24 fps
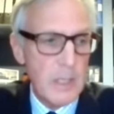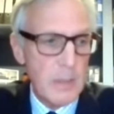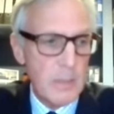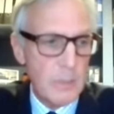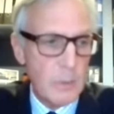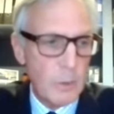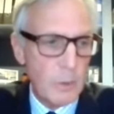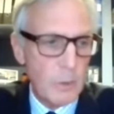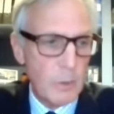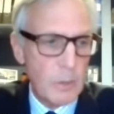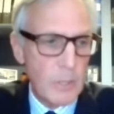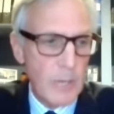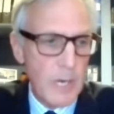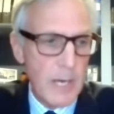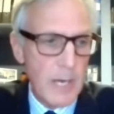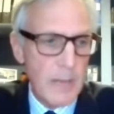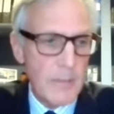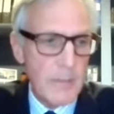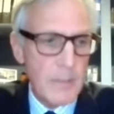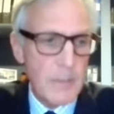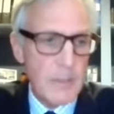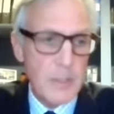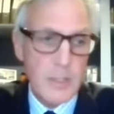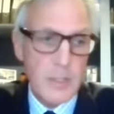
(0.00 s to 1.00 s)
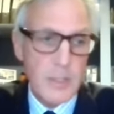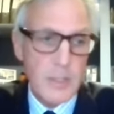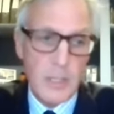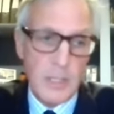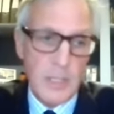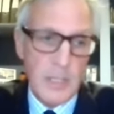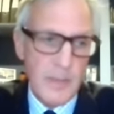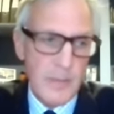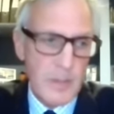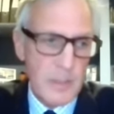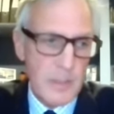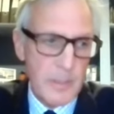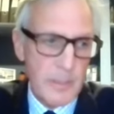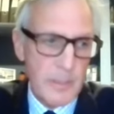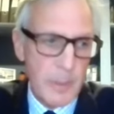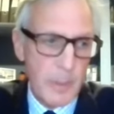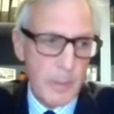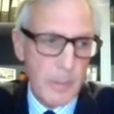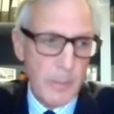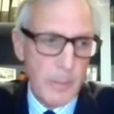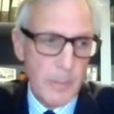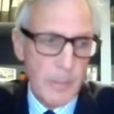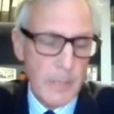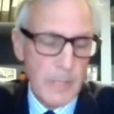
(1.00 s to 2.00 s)
Rural crime is a significant
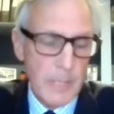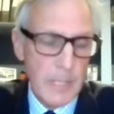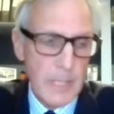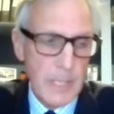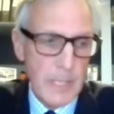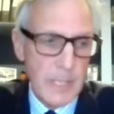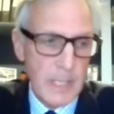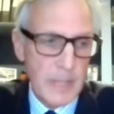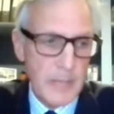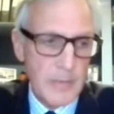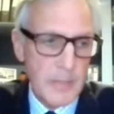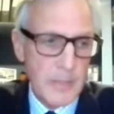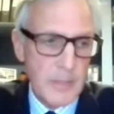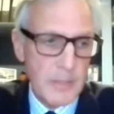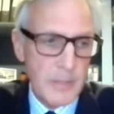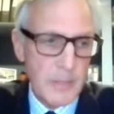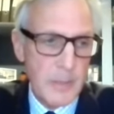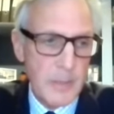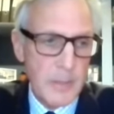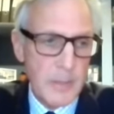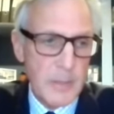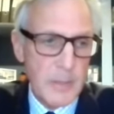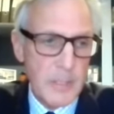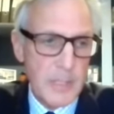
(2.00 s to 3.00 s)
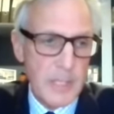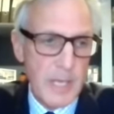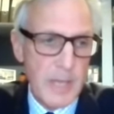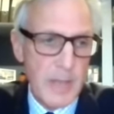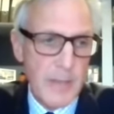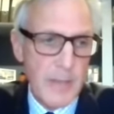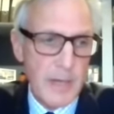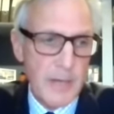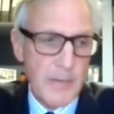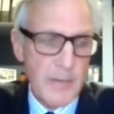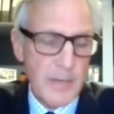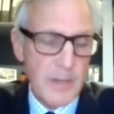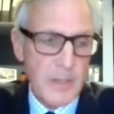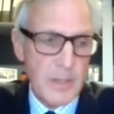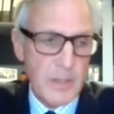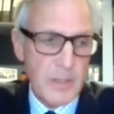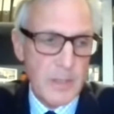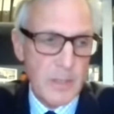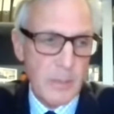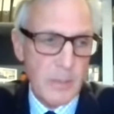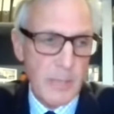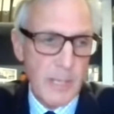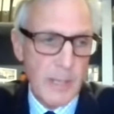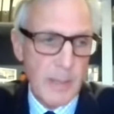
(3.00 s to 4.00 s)
problem, and this promise in our
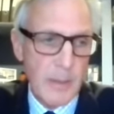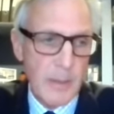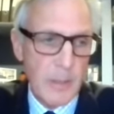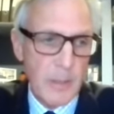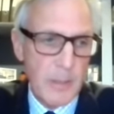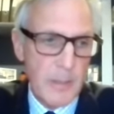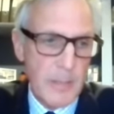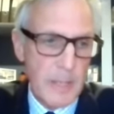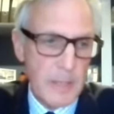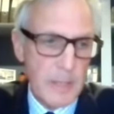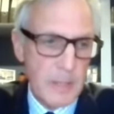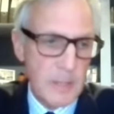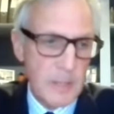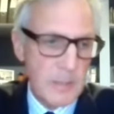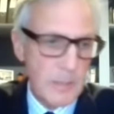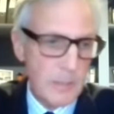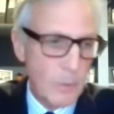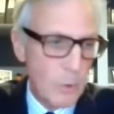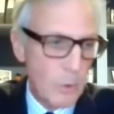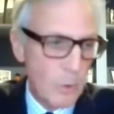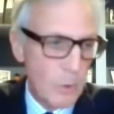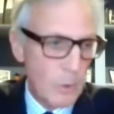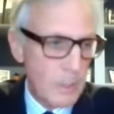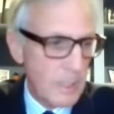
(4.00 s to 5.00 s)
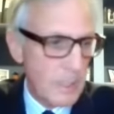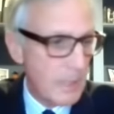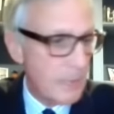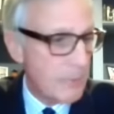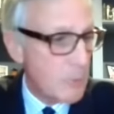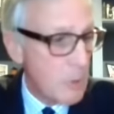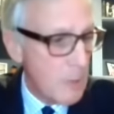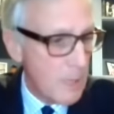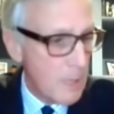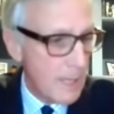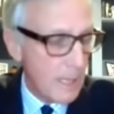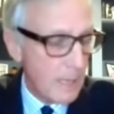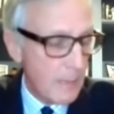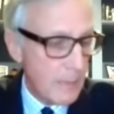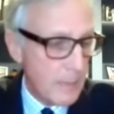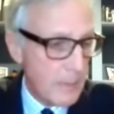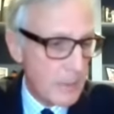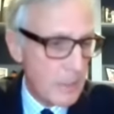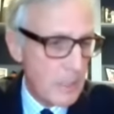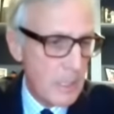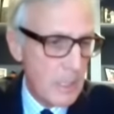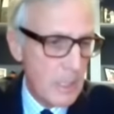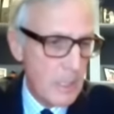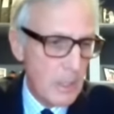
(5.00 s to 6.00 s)
manifesto will help combat a small and unruly
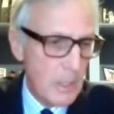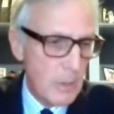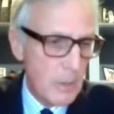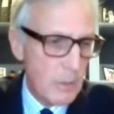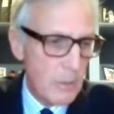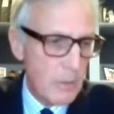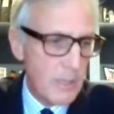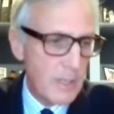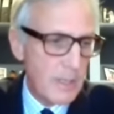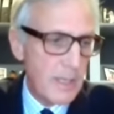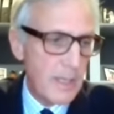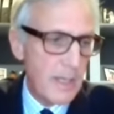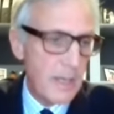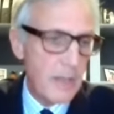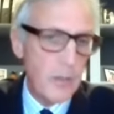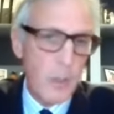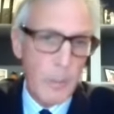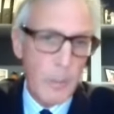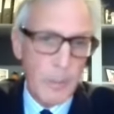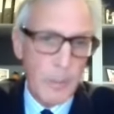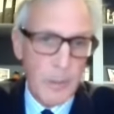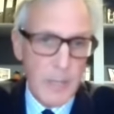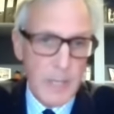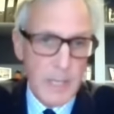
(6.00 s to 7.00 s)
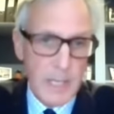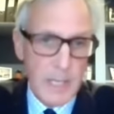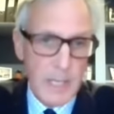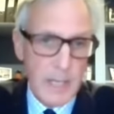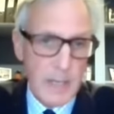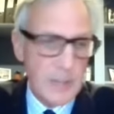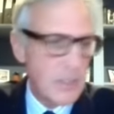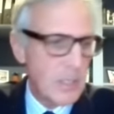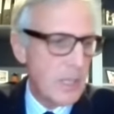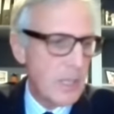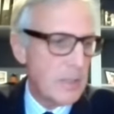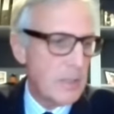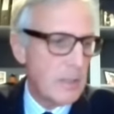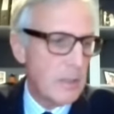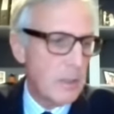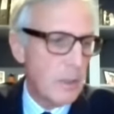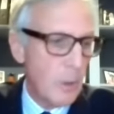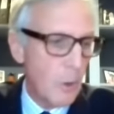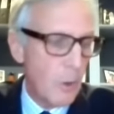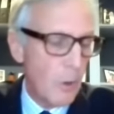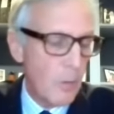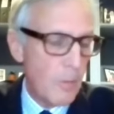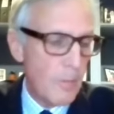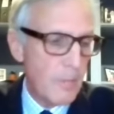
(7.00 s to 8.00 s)
element who think they can operate outside the
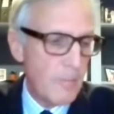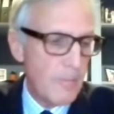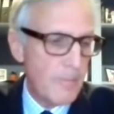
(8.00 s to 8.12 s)
law.